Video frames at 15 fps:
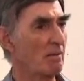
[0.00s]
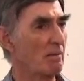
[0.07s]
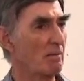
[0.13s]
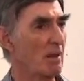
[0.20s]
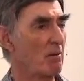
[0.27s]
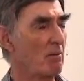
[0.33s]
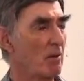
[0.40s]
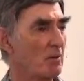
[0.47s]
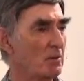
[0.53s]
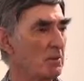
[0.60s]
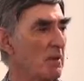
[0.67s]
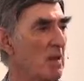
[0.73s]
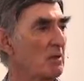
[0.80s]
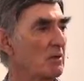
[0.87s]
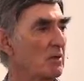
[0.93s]
They wrote
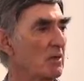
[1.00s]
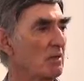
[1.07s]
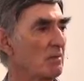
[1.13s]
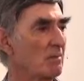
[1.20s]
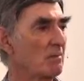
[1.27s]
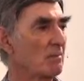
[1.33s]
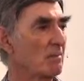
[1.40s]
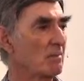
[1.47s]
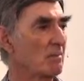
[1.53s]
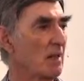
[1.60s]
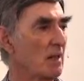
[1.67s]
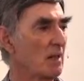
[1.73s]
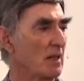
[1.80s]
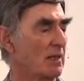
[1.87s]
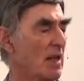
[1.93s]
about it.
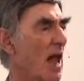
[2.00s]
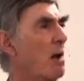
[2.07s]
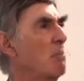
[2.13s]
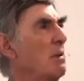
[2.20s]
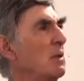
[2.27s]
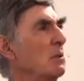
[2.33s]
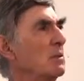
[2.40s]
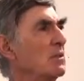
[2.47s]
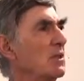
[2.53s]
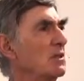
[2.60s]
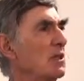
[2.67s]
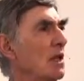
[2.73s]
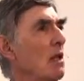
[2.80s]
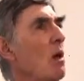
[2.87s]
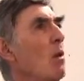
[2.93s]
How big was
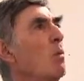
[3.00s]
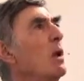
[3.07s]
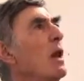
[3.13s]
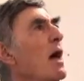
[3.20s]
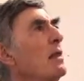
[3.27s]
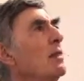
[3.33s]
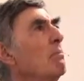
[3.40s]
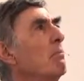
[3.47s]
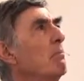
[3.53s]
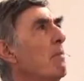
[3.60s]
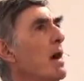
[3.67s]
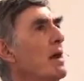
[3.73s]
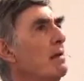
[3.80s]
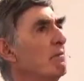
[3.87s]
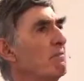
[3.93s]
this? Well,
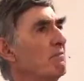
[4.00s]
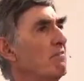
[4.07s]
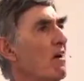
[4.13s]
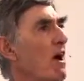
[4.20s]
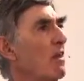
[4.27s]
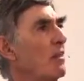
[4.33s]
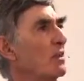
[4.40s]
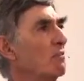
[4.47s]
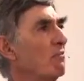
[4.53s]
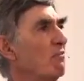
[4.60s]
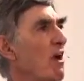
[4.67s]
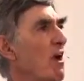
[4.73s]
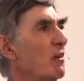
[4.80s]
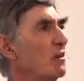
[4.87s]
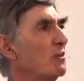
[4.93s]
my father's
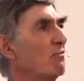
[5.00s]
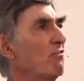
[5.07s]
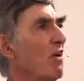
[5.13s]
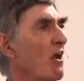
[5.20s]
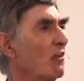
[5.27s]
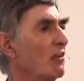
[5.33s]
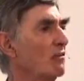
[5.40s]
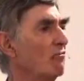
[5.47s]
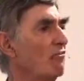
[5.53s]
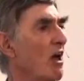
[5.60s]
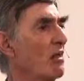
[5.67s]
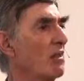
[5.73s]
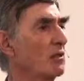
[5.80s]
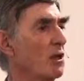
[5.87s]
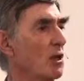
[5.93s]

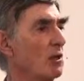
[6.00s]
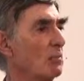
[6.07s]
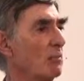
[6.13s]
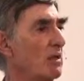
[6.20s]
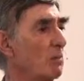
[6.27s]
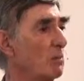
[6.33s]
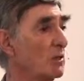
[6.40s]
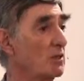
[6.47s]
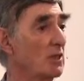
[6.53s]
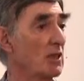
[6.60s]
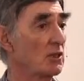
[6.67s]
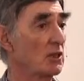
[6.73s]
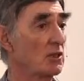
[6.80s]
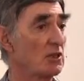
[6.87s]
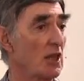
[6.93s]
father told me it was
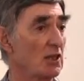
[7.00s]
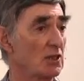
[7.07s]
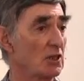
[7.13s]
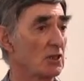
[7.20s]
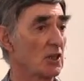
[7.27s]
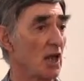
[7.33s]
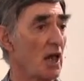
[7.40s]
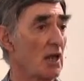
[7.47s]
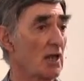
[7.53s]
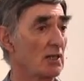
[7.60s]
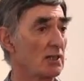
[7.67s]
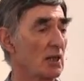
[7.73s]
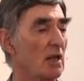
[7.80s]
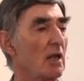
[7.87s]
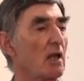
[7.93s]
such and such a
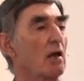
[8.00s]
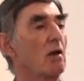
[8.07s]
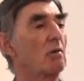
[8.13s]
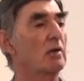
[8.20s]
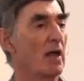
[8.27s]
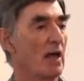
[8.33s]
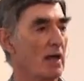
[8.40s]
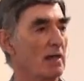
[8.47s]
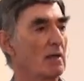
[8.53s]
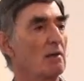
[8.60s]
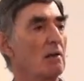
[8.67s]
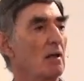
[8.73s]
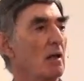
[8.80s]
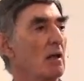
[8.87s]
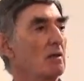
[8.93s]
size. Okay,
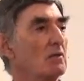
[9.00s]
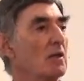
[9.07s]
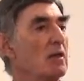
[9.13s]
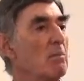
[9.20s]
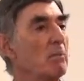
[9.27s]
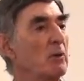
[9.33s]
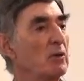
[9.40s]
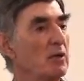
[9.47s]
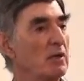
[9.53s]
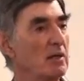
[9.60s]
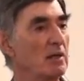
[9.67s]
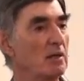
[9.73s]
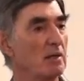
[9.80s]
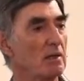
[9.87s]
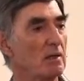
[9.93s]
so they put it
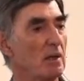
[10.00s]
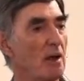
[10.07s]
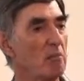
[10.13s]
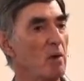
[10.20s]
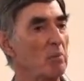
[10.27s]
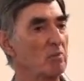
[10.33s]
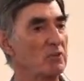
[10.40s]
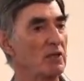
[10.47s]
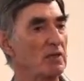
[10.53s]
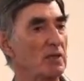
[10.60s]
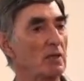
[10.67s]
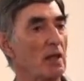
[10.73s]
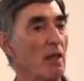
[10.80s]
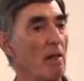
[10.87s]
in. And what was in it?